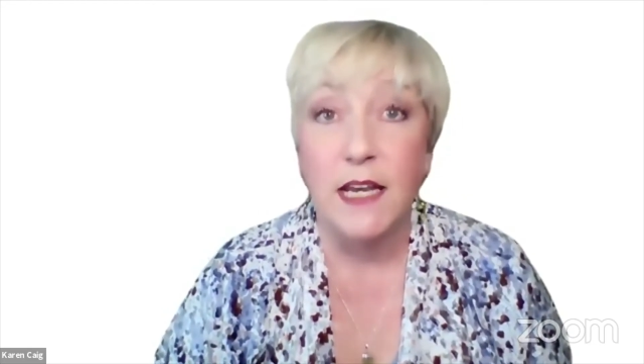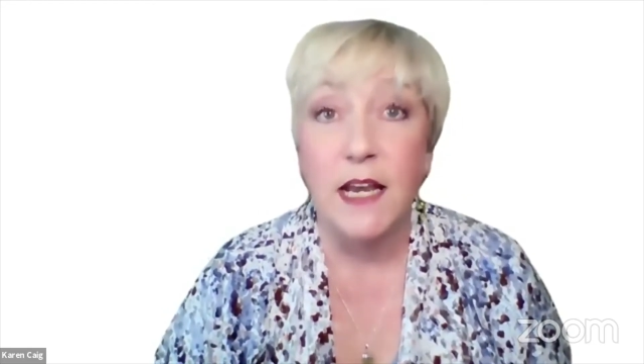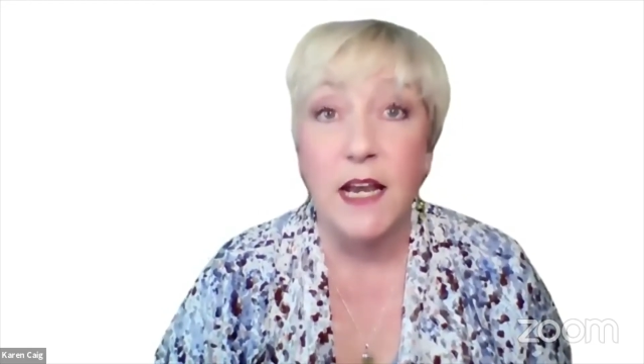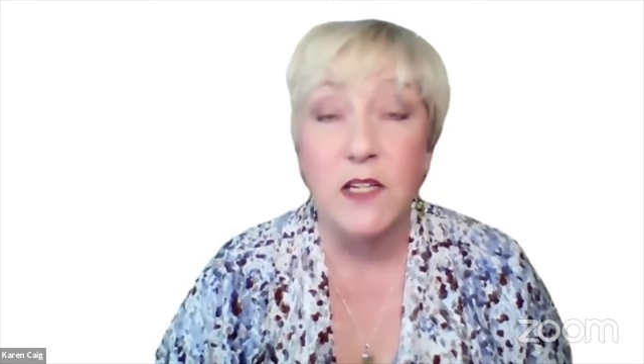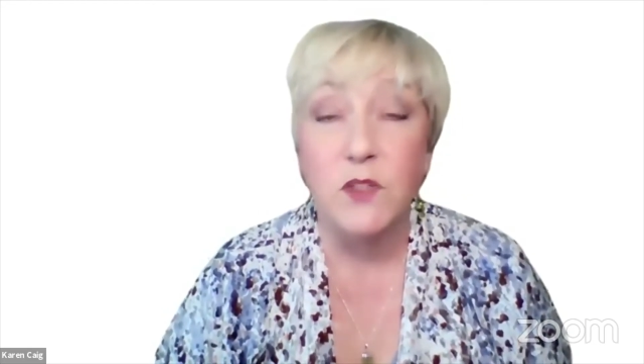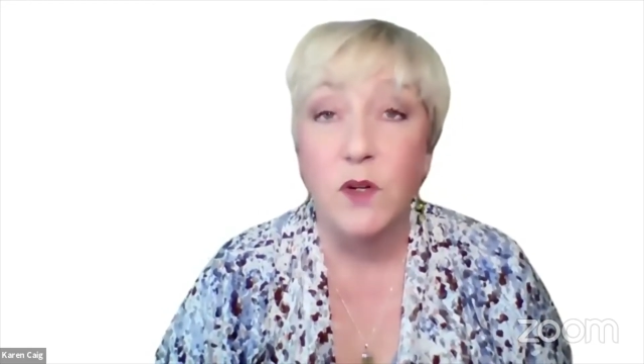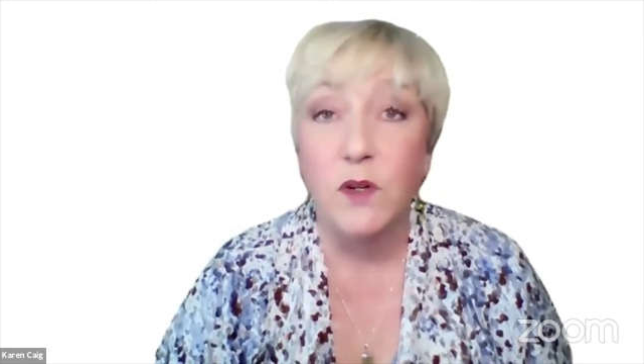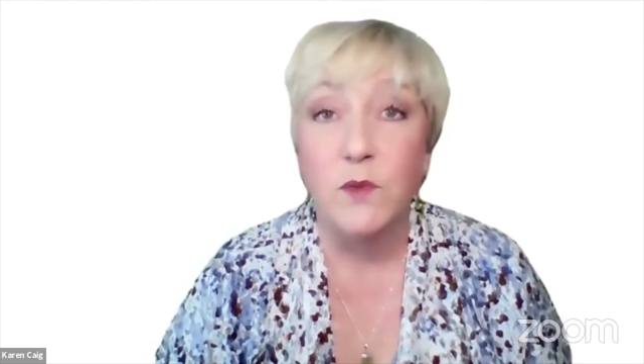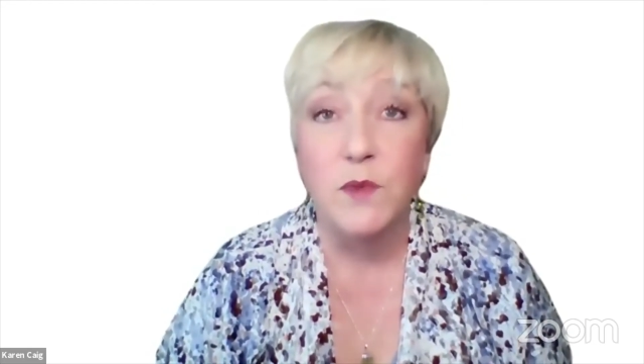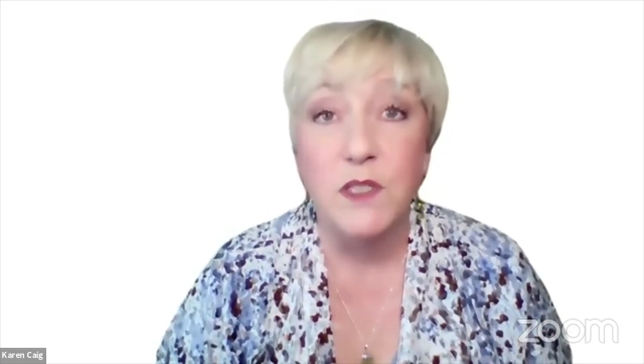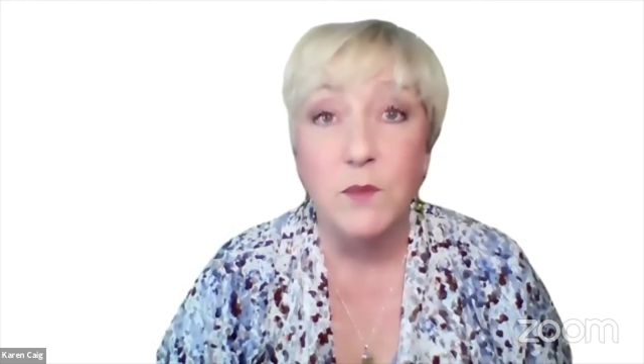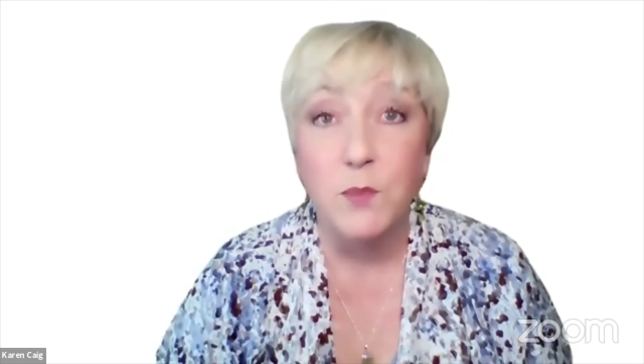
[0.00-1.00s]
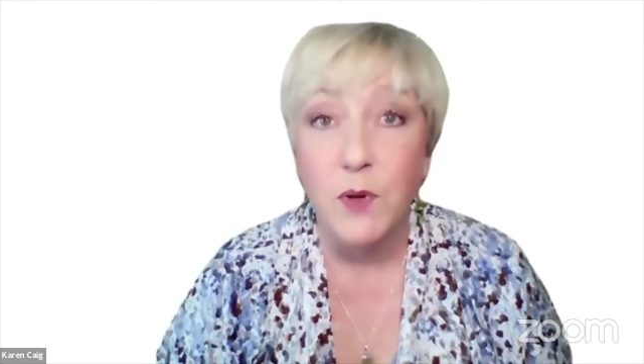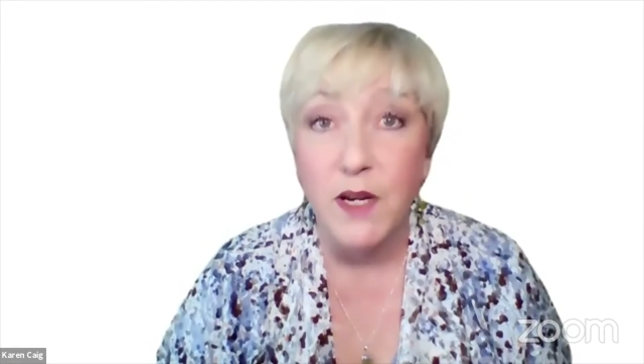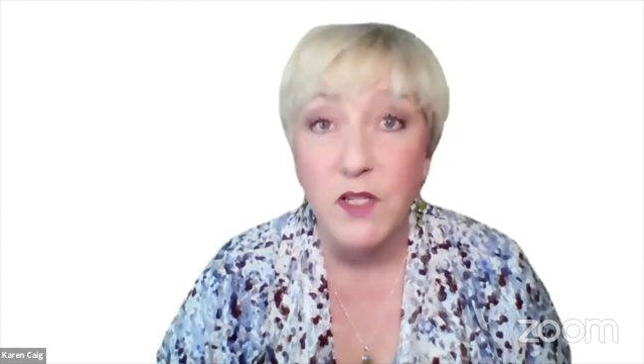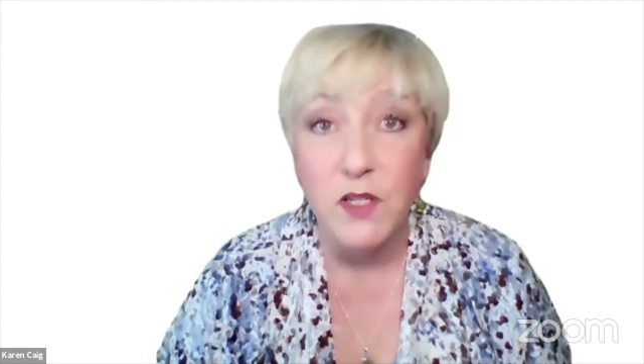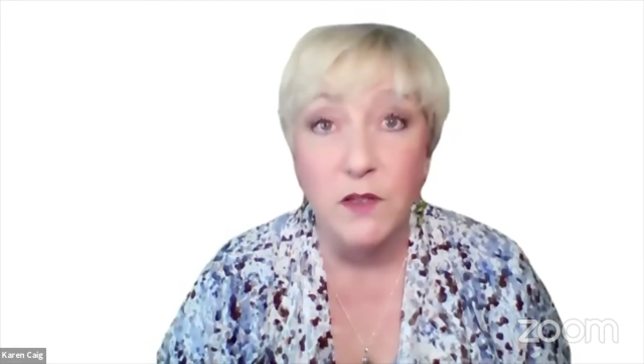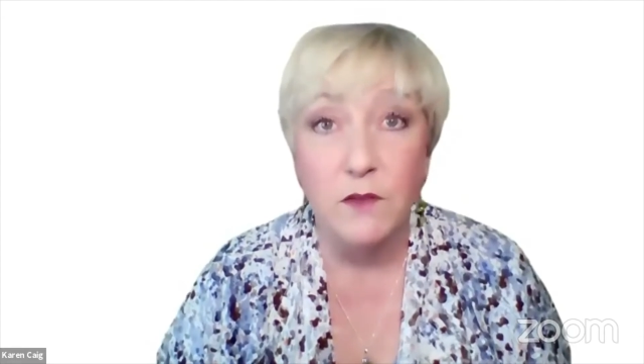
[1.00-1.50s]
And I struggled with
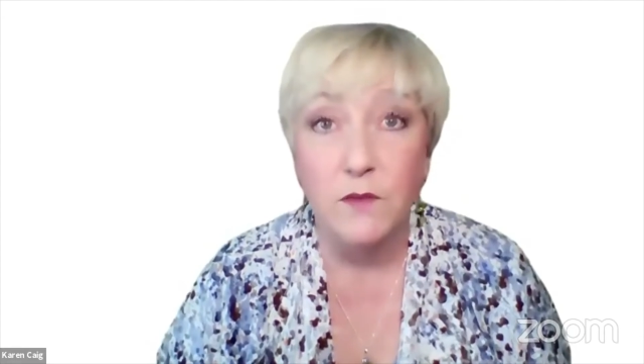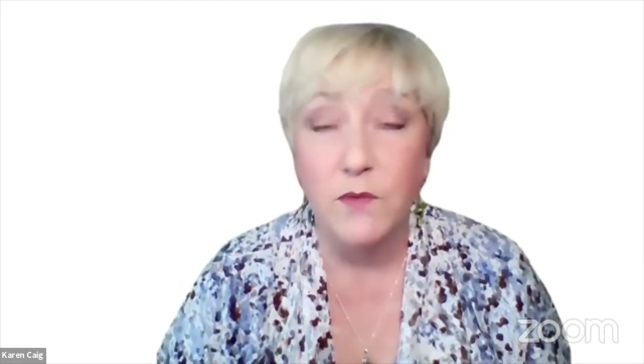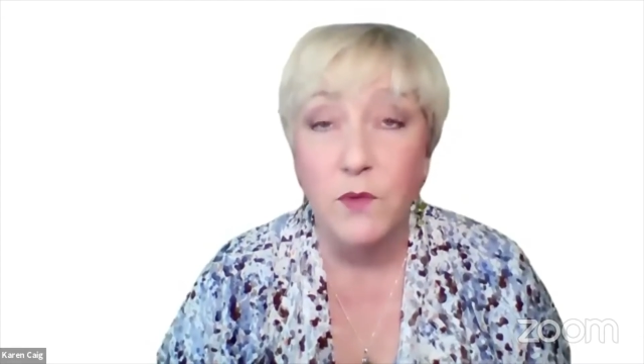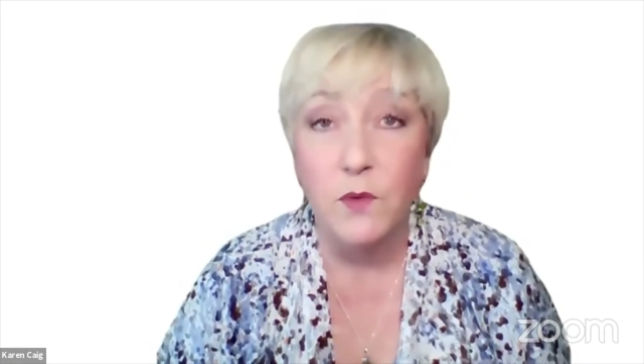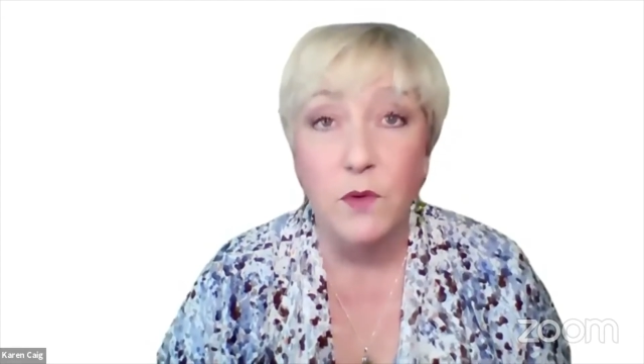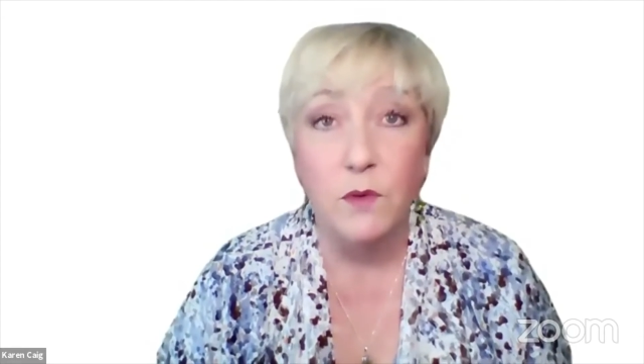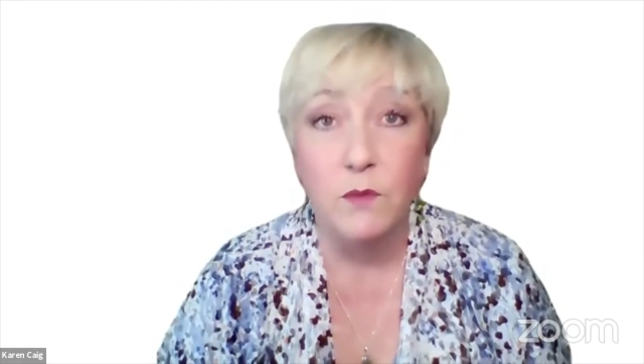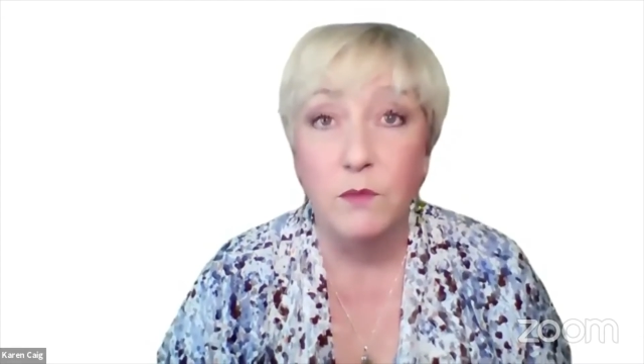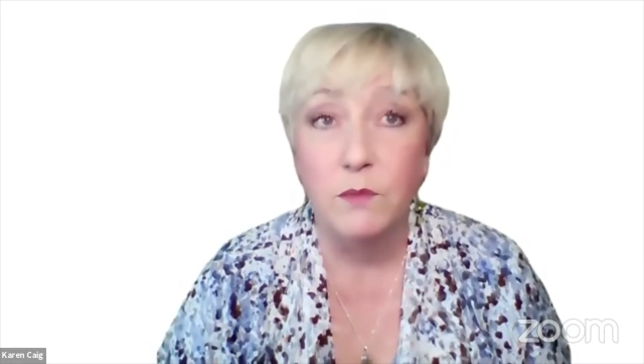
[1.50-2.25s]
depression for